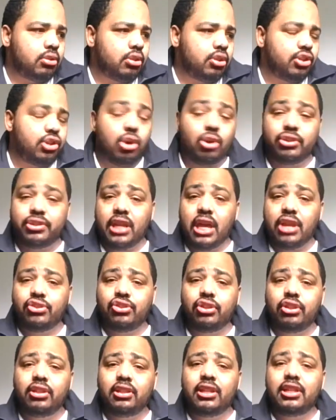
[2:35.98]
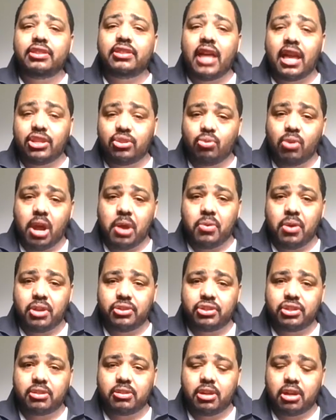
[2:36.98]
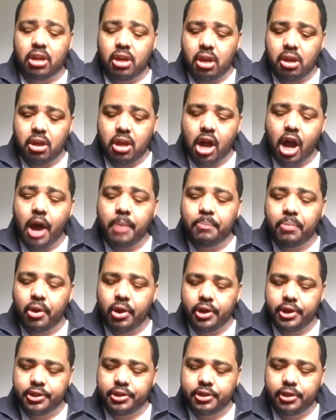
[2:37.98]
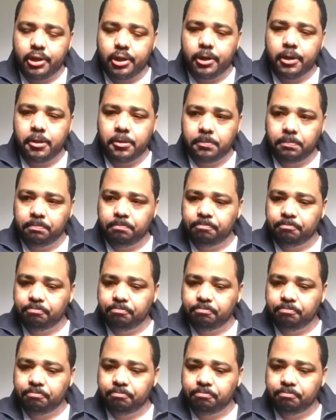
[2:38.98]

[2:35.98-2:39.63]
essentially, that's why I want to hop on. To